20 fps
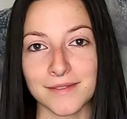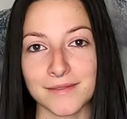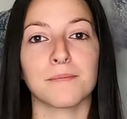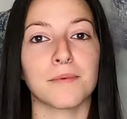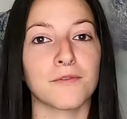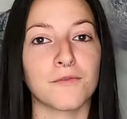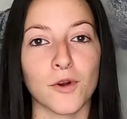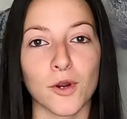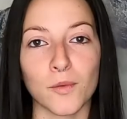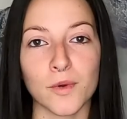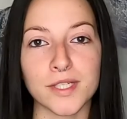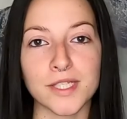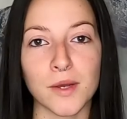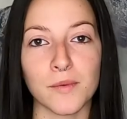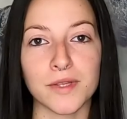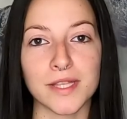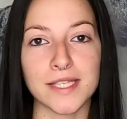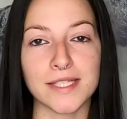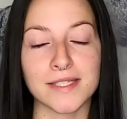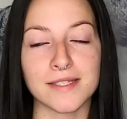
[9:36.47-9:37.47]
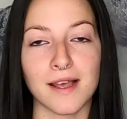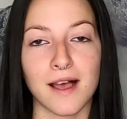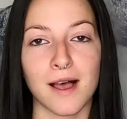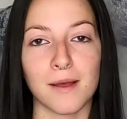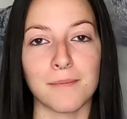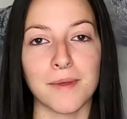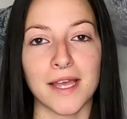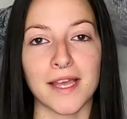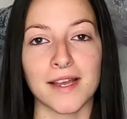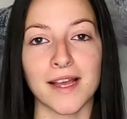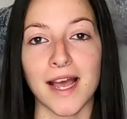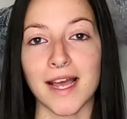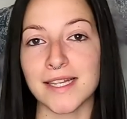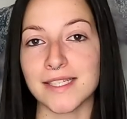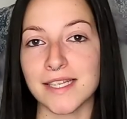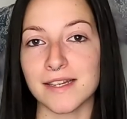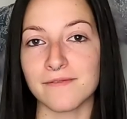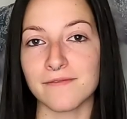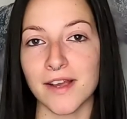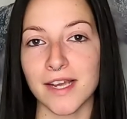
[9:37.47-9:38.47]
Before we're done with this topic, I
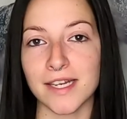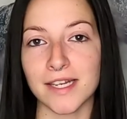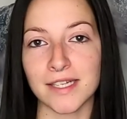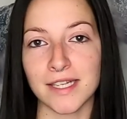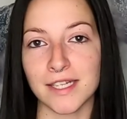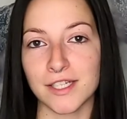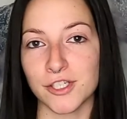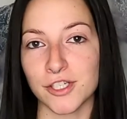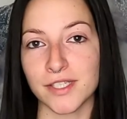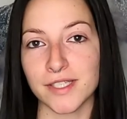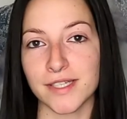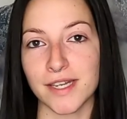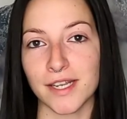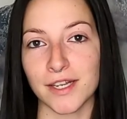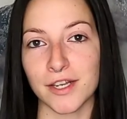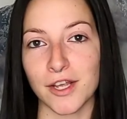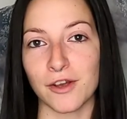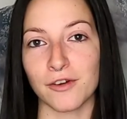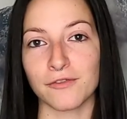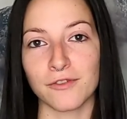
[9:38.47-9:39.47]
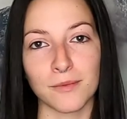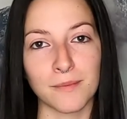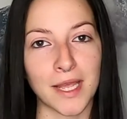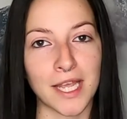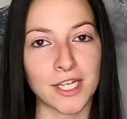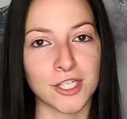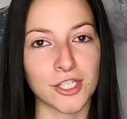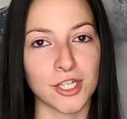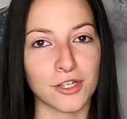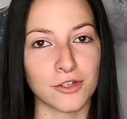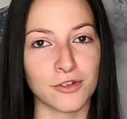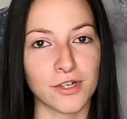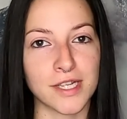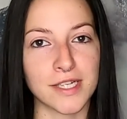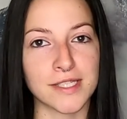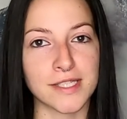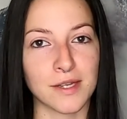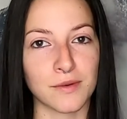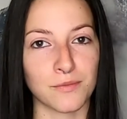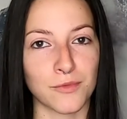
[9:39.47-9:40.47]
did find an interesting note from ancient
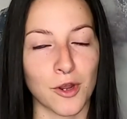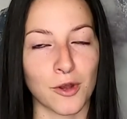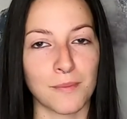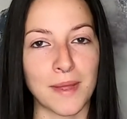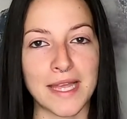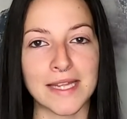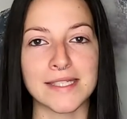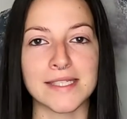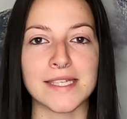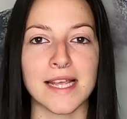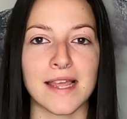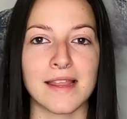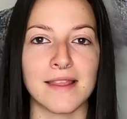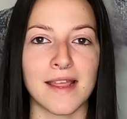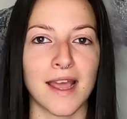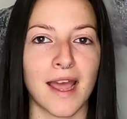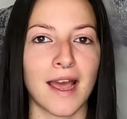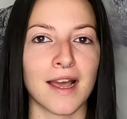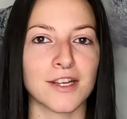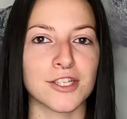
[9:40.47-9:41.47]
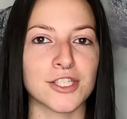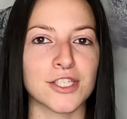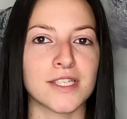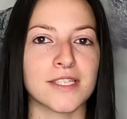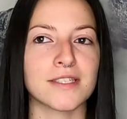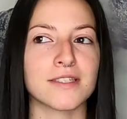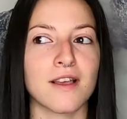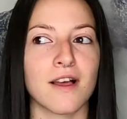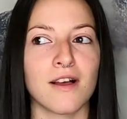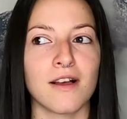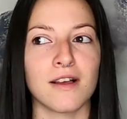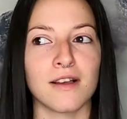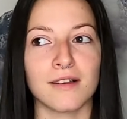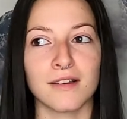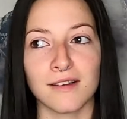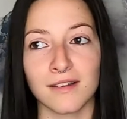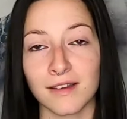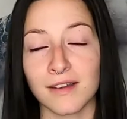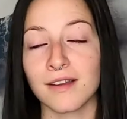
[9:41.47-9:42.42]
Greeks and Romans, and they actually saw